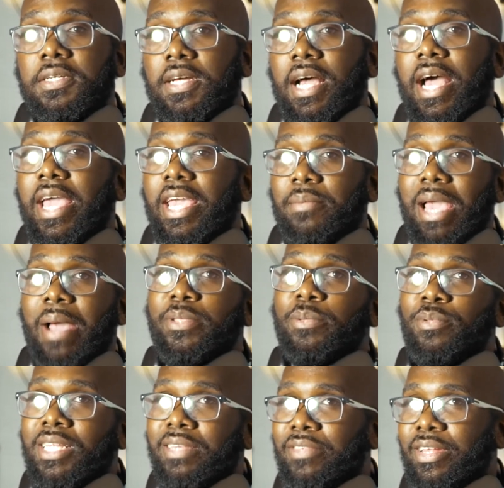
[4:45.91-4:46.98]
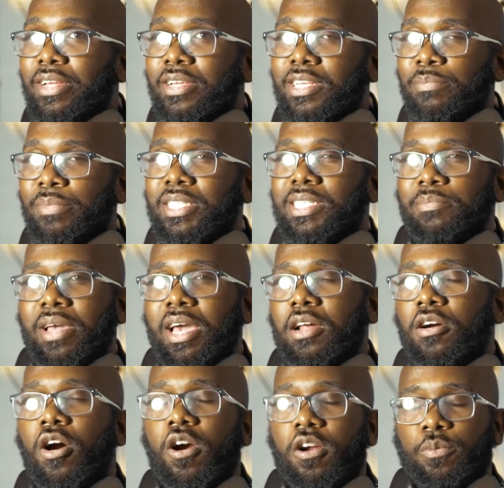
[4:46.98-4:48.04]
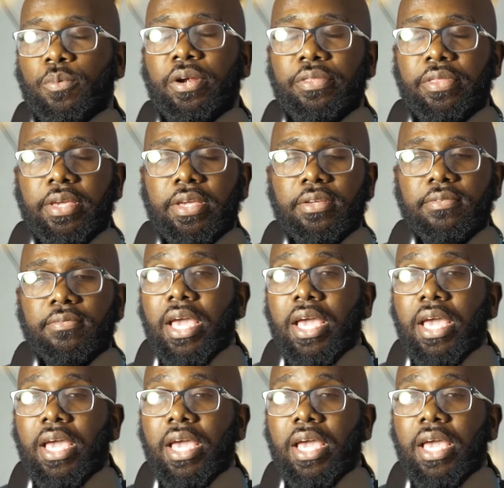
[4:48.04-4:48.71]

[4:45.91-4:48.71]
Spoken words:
I am apt to believe that it could be some kind of hardware thing.